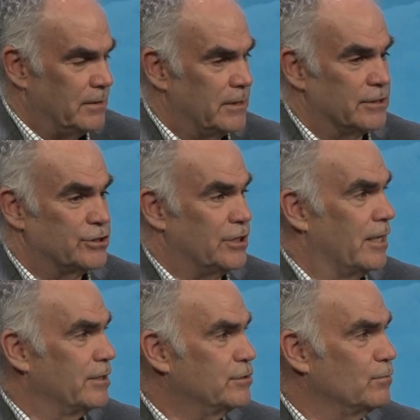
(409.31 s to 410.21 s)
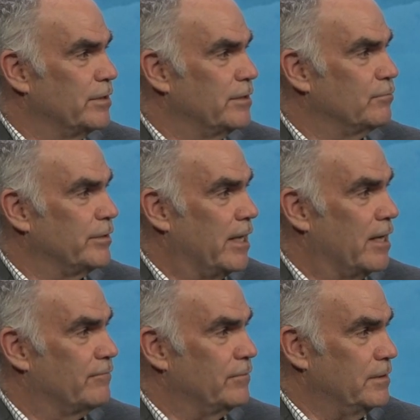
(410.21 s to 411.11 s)
It is challenged when we
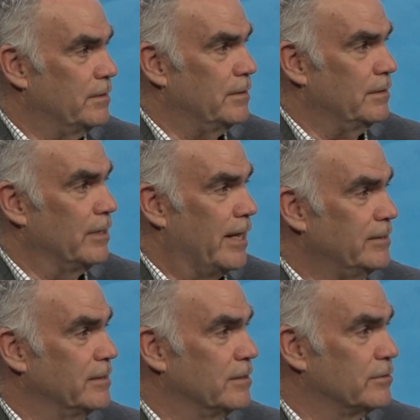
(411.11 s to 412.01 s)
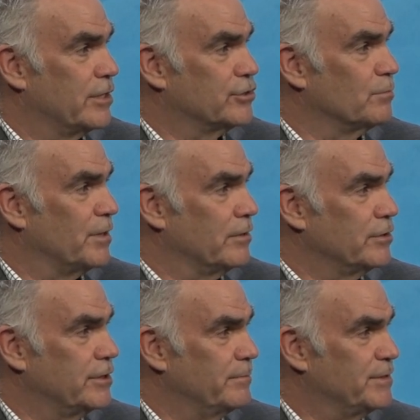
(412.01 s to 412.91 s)
have lacked the international
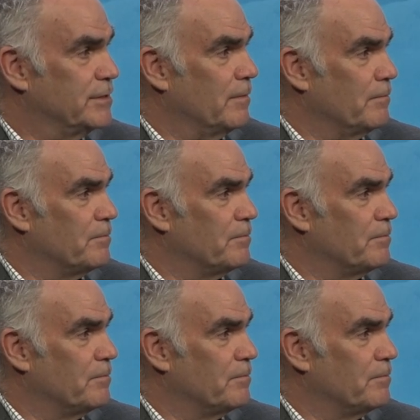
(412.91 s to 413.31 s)
partnerships,